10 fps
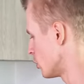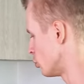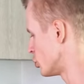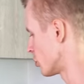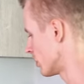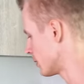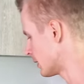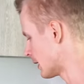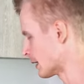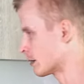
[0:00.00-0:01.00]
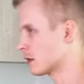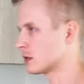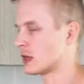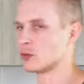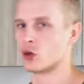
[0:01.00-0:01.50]
would generally be like
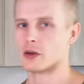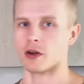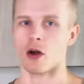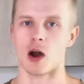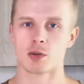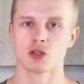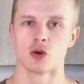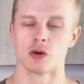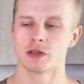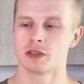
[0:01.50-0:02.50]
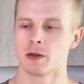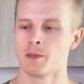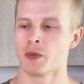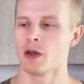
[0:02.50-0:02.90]
some sort of a carb source.